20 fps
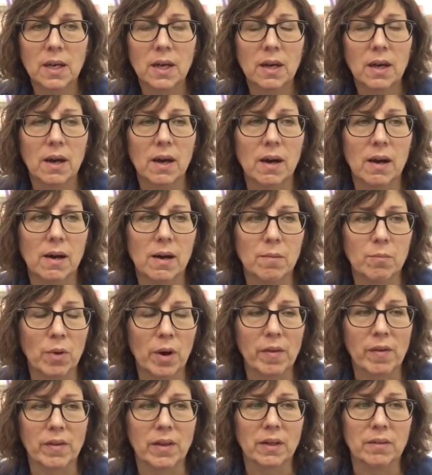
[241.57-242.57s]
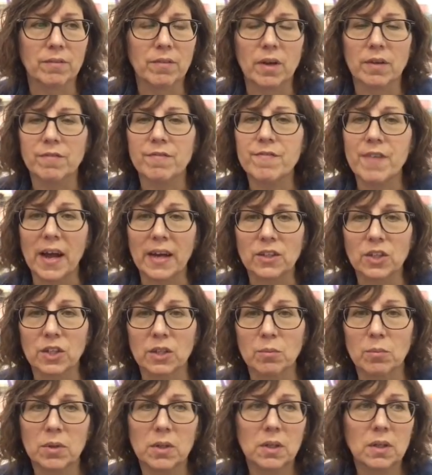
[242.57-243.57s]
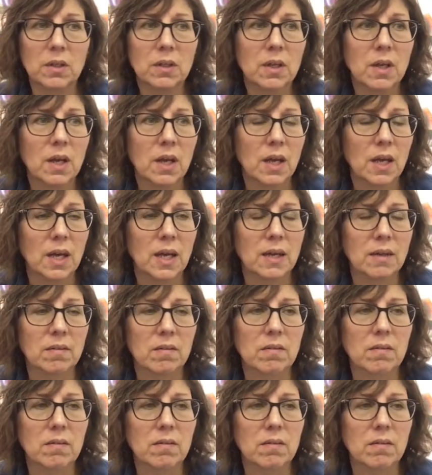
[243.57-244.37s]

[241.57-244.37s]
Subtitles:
rather than fashionable. It